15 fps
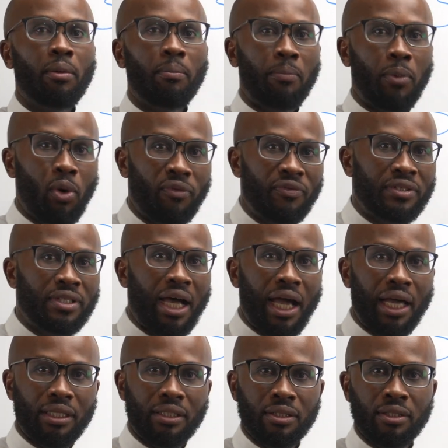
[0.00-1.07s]
both
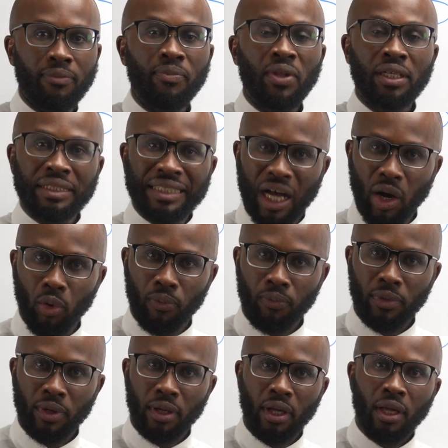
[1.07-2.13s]
sides. Now,
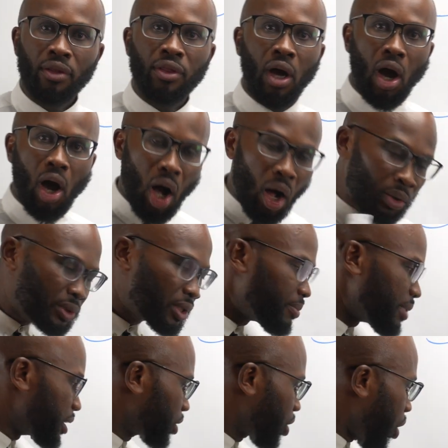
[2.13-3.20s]
the
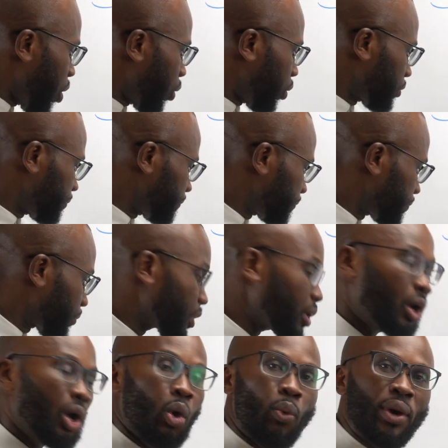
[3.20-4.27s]
ultimate goal
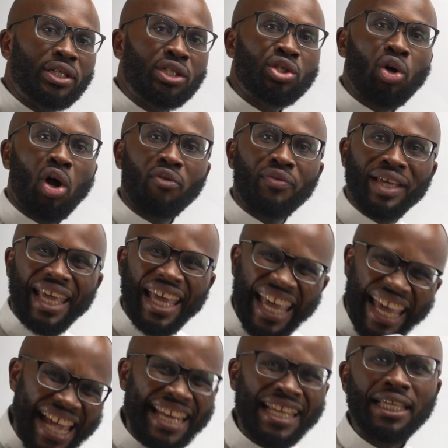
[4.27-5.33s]
when solving
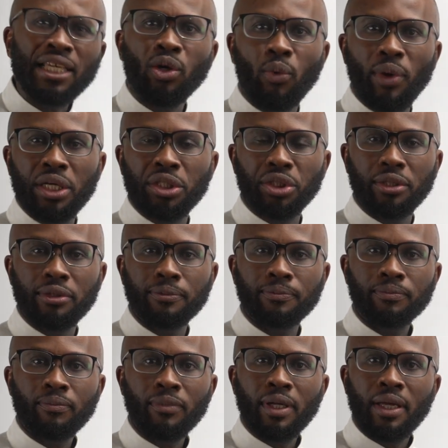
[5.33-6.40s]
any equation
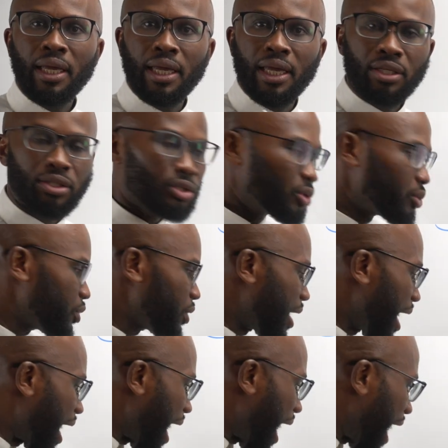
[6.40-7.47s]
is to
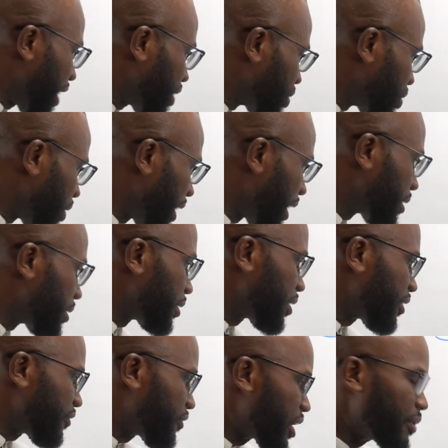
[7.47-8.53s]
isolate
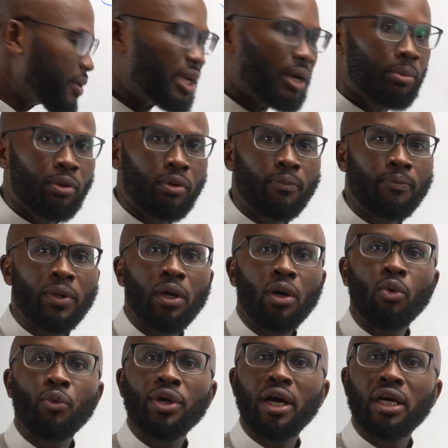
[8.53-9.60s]
the variable
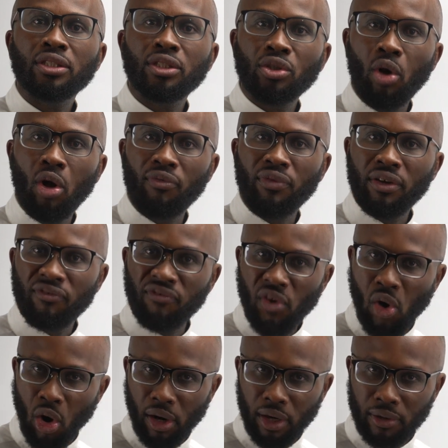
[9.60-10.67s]
we are solving
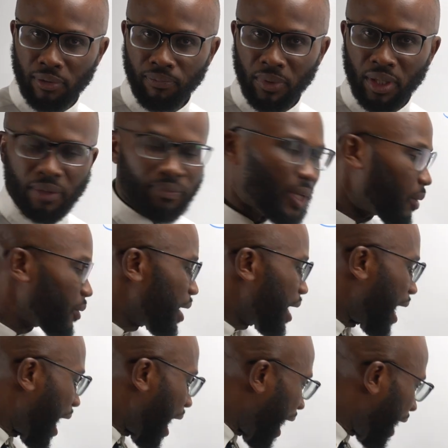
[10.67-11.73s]
for. Now,
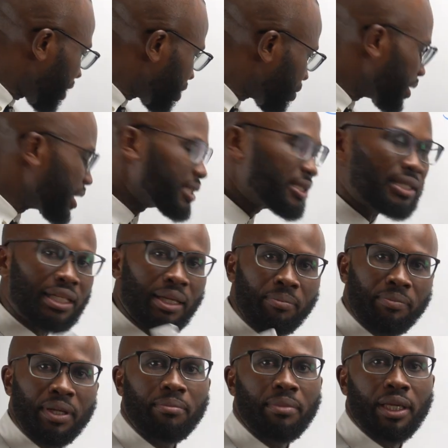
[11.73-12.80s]
isolate
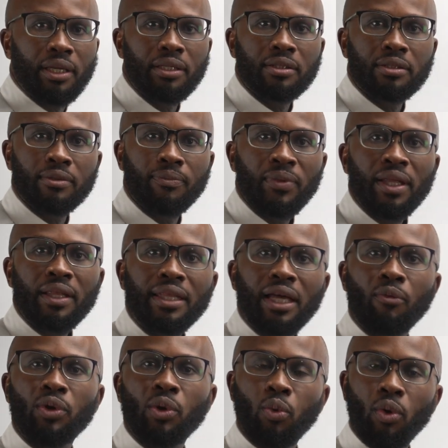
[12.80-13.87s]
simply means
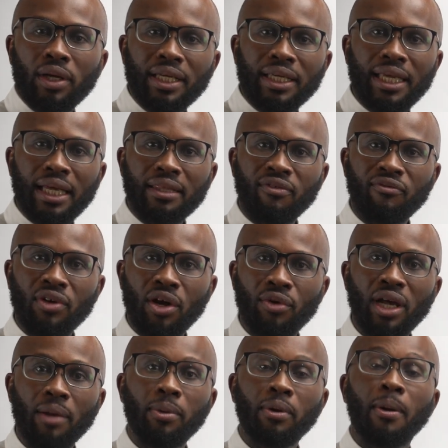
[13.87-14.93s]
that we want to get the
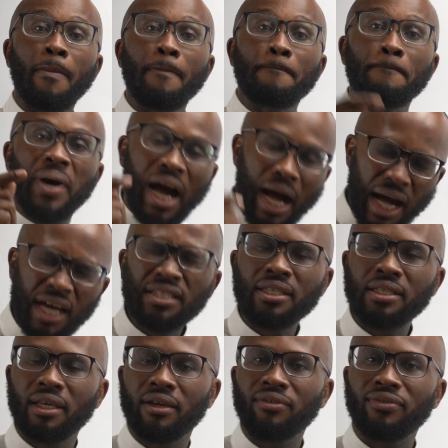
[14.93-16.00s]
variable
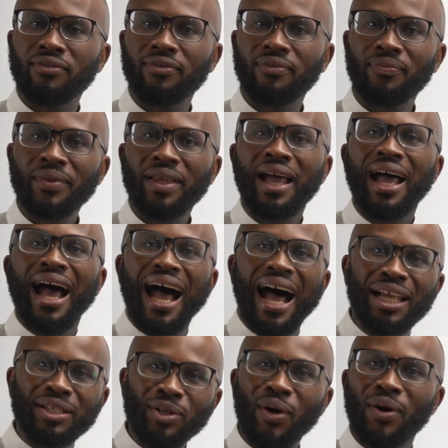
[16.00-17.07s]
positive
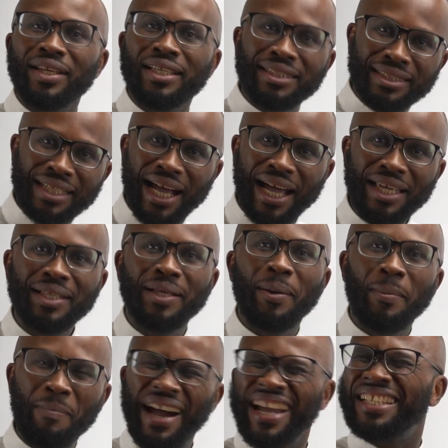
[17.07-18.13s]
and on a side
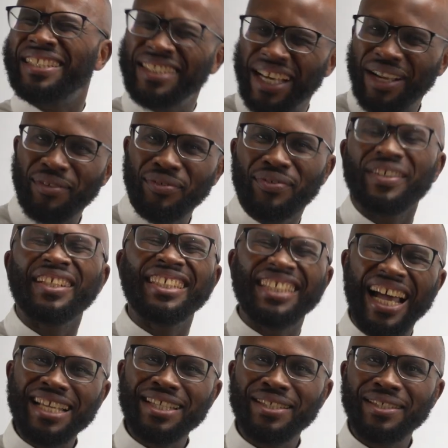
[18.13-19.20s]
by itself.
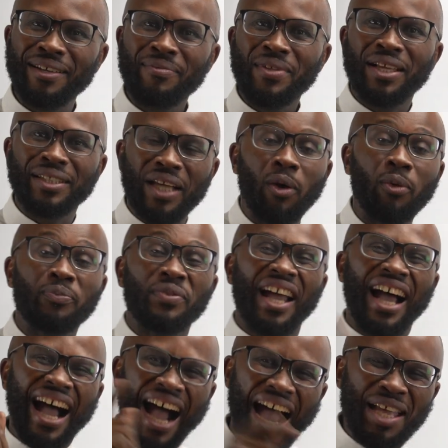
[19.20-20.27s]
Yes? Now,
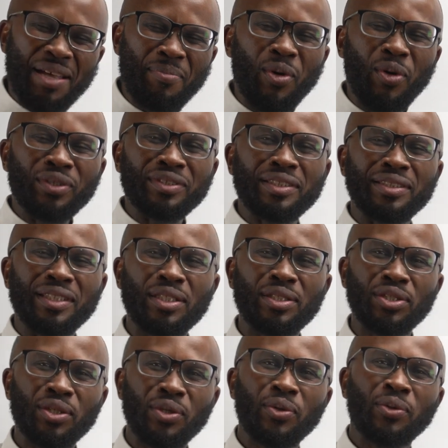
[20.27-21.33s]
I am going to
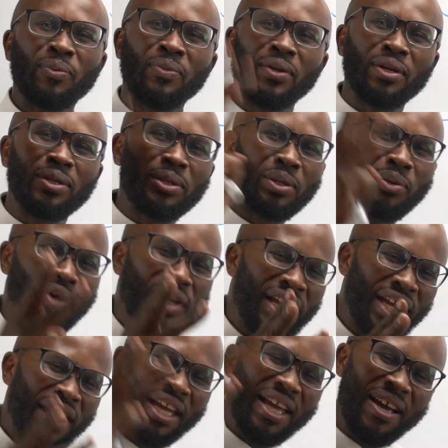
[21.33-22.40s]
teach you
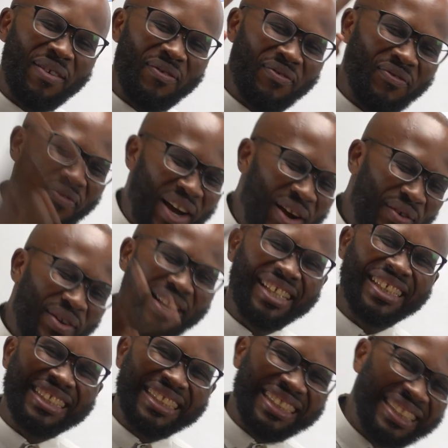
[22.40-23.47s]
3
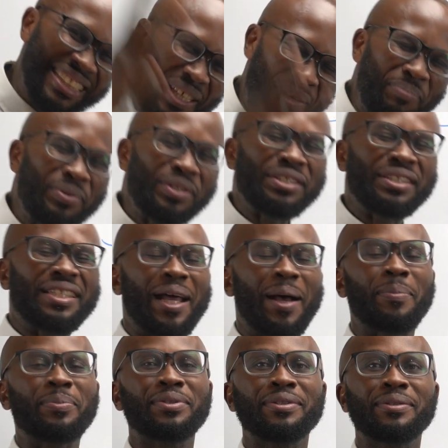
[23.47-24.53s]
very simple
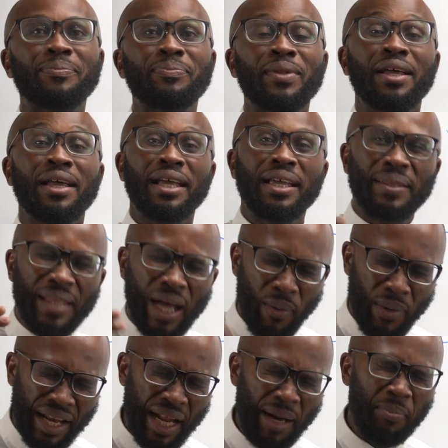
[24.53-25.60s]
steps that
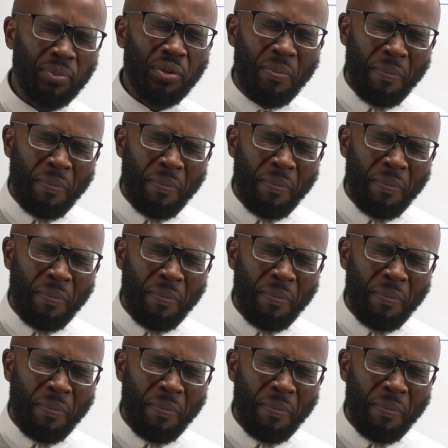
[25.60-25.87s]
will help you